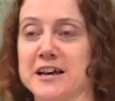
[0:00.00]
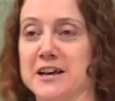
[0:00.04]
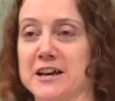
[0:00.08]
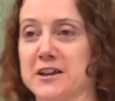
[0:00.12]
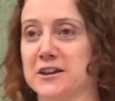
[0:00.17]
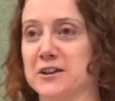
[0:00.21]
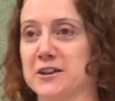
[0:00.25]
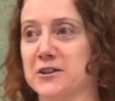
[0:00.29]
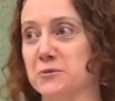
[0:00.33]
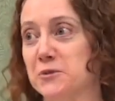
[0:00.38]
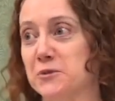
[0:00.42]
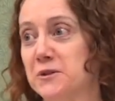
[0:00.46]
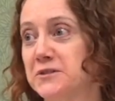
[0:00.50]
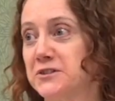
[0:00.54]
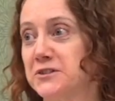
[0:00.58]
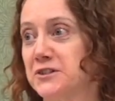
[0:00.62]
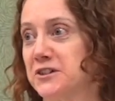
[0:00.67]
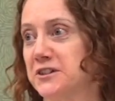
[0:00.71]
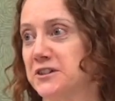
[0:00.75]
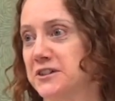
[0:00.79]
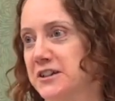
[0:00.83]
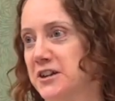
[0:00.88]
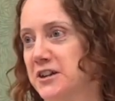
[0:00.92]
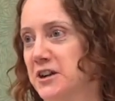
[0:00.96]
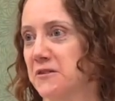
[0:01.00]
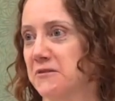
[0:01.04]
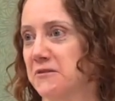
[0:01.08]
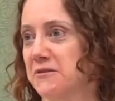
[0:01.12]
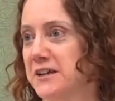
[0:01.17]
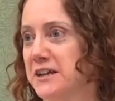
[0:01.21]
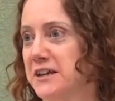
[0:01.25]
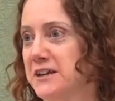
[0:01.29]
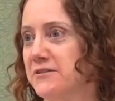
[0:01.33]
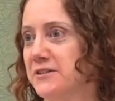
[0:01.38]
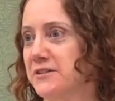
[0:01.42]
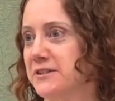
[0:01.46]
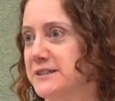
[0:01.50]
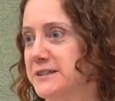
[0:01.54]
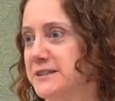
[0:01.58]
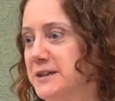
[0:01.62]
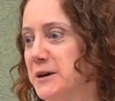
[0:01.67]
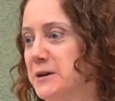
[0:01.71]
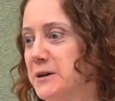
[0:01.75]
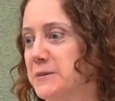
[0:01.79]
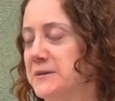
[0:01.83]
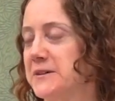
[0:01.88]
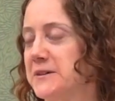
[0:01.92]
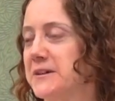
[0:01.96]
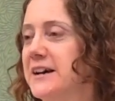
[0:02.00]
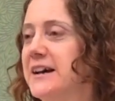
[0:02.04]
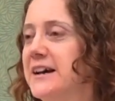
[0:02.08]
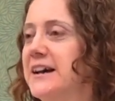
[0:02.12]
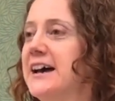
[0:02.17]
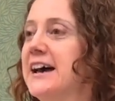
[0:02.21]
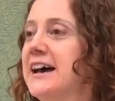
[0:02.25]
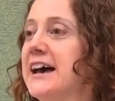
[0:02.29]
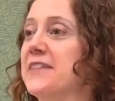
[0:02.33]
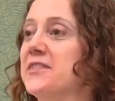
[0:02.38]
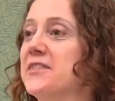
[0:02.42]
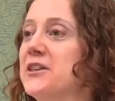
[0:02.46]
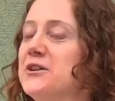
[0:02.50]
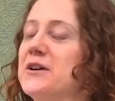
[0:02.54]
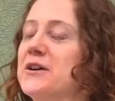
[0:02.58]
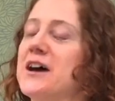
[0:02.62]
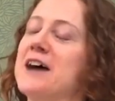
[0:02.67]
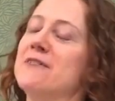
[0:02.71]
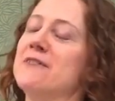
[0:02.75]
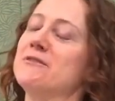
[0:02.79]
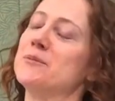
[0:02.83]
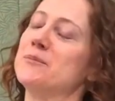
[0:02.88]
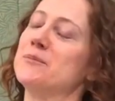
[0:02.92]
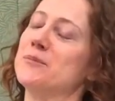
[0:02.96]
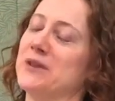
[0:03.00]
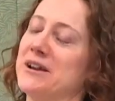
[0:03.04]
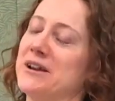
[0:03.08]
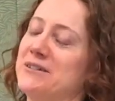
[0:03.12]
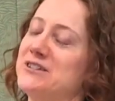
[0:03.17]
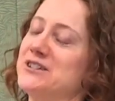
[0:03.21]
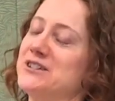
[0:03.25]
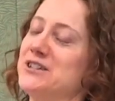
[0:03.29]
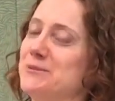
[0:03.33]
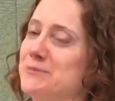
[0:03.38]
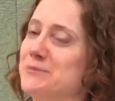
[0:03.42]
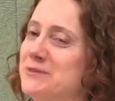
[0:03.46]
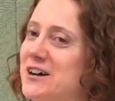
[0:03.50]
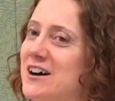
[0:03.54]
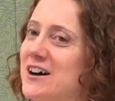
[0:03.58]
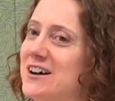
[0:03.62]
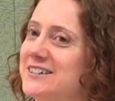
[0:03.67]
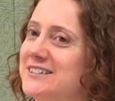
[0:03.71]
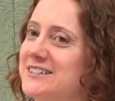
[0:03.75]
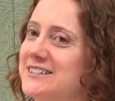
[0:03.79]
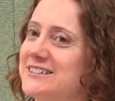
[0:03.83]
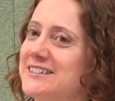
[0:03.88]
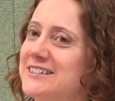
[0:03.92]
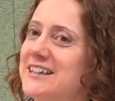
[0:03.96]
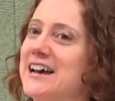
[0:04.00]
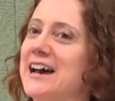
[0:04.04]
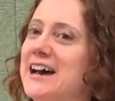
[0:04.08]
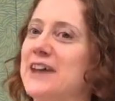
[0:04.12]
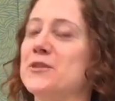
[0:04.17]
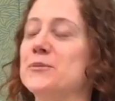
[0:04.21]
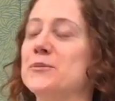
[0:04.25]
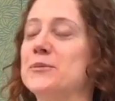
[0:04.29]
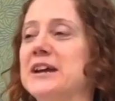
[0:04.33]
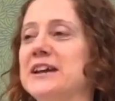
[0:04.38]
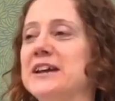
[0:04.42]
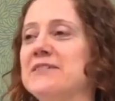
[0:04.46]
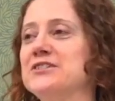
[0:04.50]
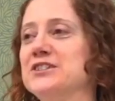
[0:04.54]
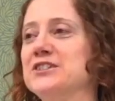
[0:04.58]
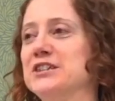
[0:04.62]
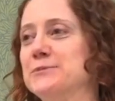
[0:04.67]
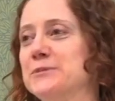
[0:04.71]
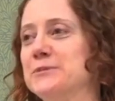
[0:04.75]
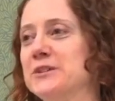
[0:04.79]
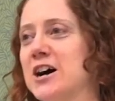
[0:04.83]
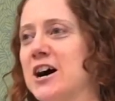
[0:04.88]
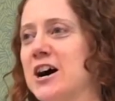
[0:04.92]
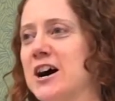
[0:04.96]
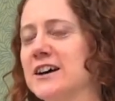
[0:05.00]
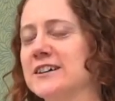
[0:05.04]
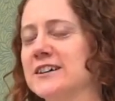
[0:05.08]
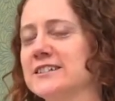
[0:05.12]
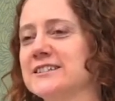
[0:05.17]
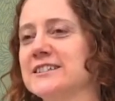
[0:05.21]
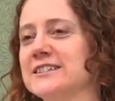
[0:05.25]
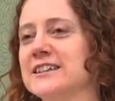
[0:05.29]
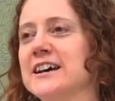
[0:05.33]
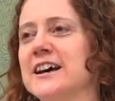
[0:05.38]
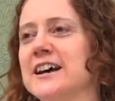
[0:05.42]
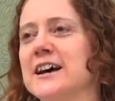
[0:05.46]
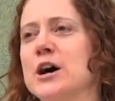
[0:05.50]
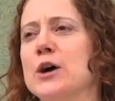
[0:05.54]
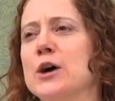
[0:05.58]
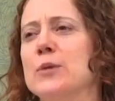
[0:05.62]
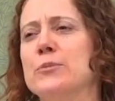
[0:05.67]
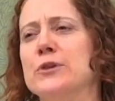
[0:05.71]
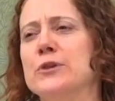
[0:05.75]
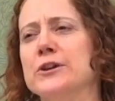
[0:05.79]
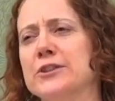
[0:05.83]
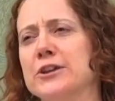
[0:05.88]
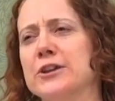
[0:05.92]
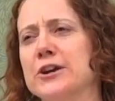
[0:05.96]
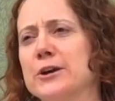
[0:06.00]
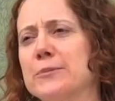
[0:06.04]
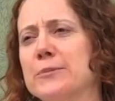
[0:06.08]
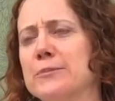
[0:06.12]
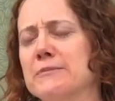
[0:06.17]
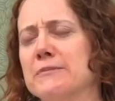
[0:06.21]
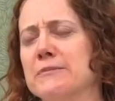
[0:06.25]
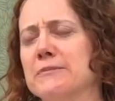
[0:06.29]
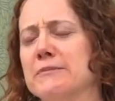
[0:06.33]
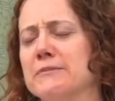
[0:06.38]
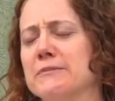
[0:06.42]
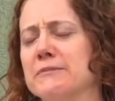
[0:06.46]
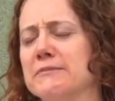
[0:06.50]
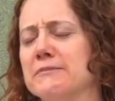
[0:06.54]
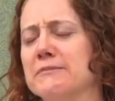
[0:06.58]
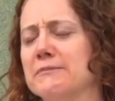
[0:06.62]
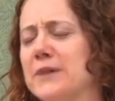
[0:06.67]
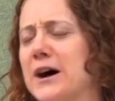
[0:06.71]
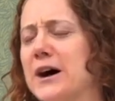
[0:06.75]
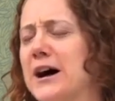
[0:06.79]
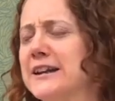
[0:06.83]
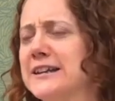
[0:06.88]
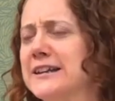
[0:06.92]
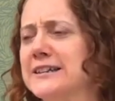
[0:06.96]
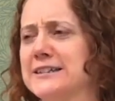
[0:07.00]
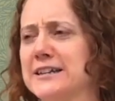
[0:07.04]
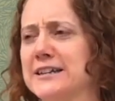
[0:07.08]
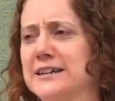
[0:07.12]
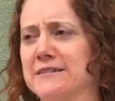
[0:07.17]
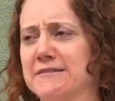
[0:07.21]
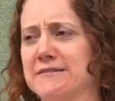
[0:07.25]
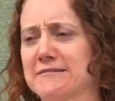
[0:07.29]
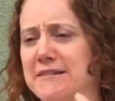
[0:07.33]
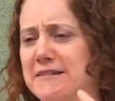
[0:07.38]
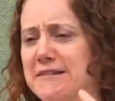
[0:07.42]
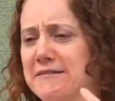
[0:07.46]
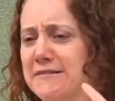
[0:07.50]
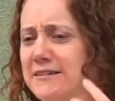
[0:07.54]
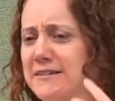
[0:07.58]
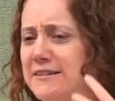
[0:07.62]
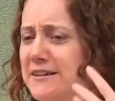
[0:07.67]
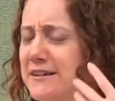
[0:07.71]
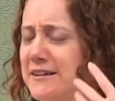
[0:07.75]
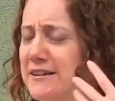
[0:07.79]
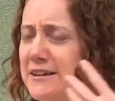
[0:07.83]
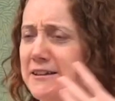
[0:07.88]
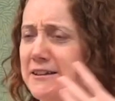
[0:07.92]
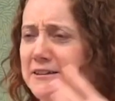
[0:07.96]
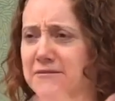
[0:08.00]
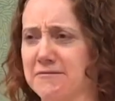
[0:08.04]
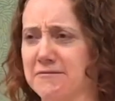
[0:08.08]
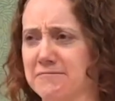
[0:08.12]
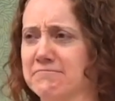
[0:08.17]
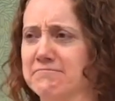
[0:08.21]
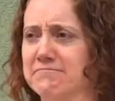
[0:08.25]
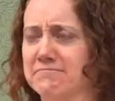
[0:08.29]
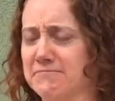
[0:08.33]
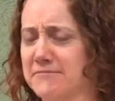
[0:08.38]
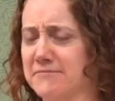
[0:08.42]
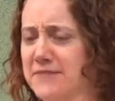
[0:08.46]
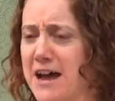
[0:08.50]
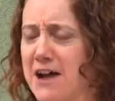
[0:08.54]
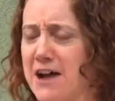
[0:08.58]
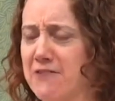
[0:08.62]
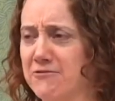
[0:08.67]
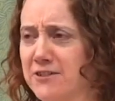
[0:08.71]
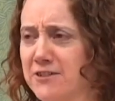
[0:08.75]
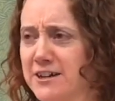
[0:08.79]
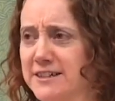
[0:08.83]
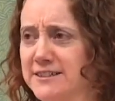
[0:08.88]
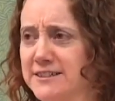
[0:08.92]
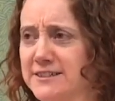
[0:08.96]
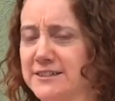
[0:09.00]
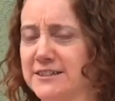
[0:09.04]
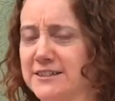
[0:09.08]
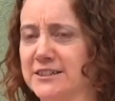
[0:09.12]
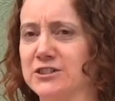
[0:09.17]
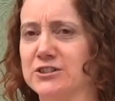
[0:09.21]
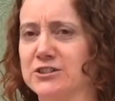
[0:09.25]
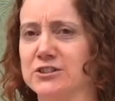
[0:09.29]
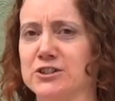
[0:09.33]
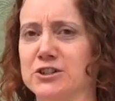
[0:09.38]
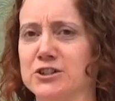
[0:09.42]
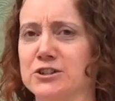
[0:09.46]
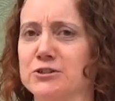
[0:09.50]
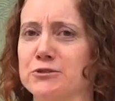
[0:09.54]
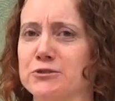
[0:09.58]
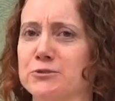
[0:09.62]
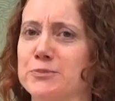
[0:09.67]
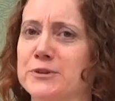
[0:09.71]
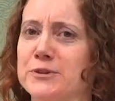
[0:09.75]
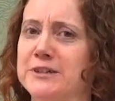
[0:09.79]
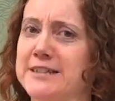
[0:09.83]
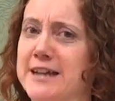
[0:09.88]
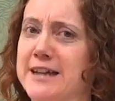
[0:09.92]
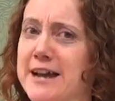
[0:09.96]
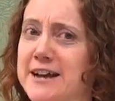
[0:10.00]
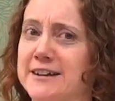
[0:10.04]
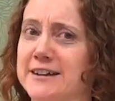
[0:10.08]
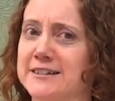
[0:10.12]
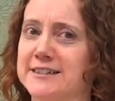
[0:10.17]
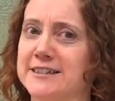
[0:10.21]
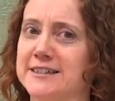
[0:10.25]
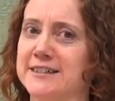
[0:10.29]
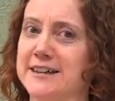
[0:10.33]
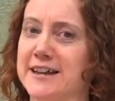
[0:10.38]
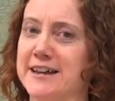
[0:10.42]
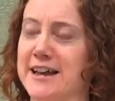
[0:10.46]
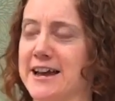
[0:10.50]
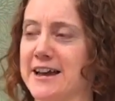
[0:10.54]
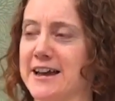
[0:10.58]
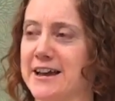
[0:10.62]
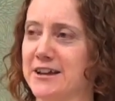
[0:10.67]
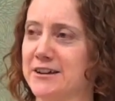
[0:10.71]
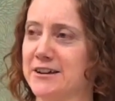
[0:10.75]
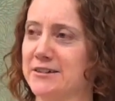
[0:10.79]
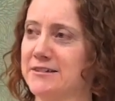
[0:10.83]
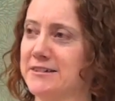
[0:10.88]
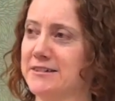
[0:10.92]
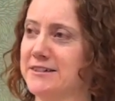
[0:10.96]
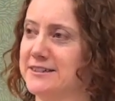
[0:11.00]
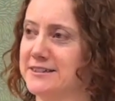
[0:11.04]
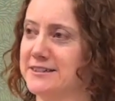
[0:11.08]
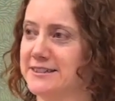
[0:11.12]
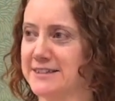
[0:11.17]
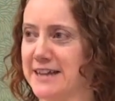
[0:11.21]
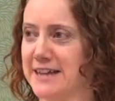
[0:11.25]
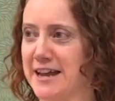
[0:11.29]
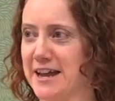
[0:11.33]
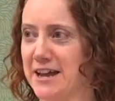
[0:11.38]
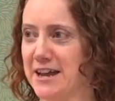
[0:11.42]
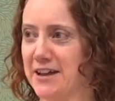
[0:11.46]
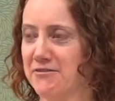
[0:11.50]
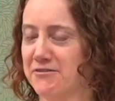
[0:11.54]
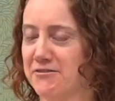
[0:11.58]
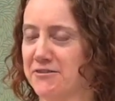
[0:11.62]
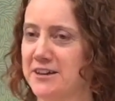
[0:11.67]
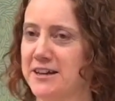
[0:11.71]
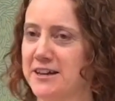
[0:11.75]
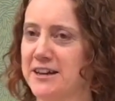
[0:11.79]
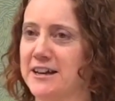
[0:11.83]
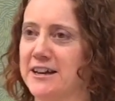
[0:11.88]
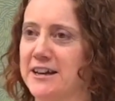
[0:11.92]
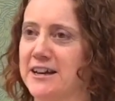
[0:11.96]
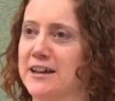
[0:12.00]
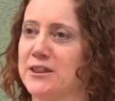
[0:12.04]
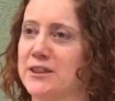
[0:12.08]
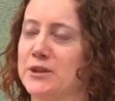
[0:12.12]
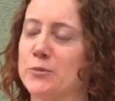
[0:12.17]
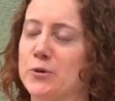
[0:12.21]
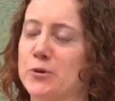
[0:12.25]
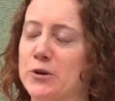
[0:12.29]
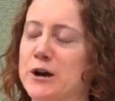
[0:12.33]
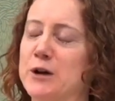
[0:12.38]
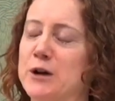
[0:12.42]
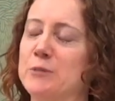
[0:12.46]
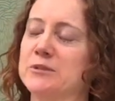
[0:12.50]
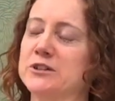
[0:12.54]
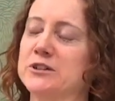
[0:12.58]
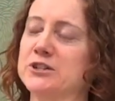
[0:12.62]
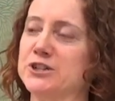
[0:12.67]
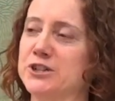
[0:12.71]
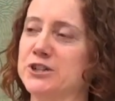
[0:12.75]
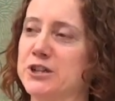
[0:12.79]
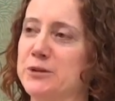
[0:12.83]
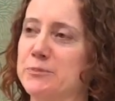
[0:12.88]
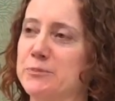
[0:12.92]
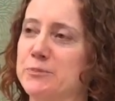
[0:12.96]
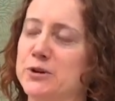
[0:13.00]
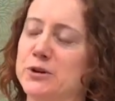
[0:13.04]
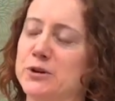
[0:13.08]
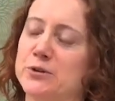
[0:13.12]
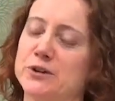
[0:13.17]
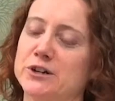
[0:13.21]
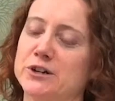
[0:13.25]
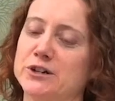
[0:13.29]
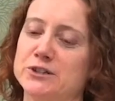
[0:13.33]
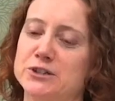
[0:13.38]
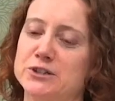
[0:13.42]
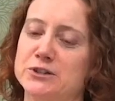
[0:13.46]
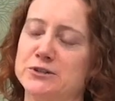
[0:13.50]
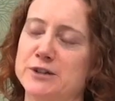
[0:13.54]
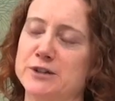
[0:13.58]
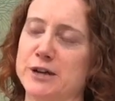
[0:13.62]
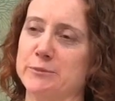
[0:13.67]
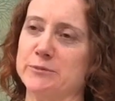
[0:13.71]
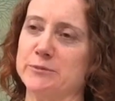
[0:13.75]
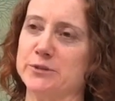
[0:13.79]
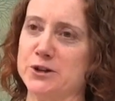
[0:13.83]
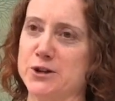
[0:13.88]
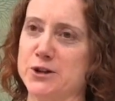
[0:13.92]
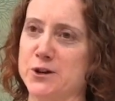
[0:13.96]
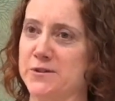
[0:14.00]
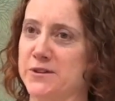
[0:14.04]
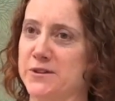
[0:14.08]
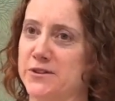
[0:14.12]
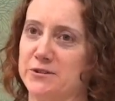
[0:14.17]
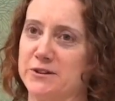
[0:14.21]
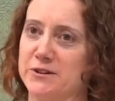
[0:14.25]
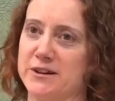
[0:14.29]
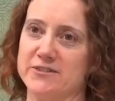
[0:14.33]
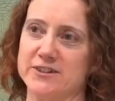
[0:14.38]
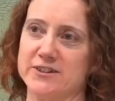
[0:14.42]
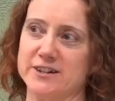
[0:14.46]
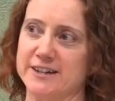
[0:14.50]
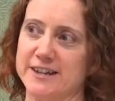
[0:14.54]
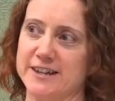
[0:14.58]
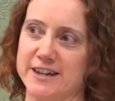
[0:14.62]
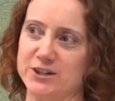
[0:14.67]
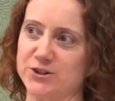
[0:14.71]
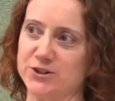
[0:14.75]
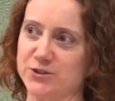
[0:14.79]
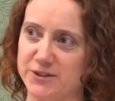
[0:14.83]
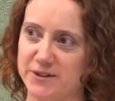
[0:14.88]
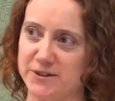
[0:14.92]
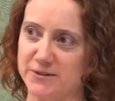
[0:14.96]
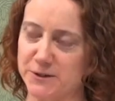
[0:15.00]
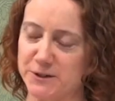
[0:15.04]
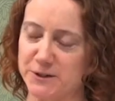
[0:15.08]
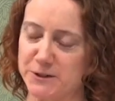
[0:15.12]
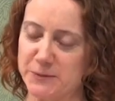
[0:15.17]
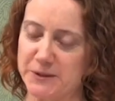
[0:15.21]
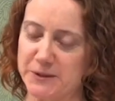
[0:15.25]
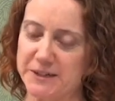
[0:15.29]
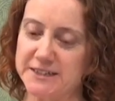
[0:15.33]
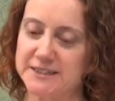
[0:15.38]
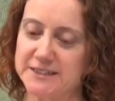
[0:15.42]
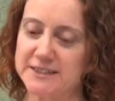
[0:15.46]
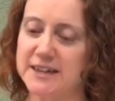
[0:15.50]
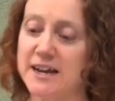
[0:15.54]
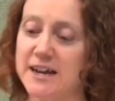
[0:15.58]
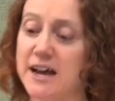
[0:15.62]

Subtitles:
And the wolves are, evil and terrible. And then you have the brave sheepdogs. And the brave sheepdogs put their bodies at risk to protect and save the poor helpless sheep who are too dumb to know that they're even in danger in the first place.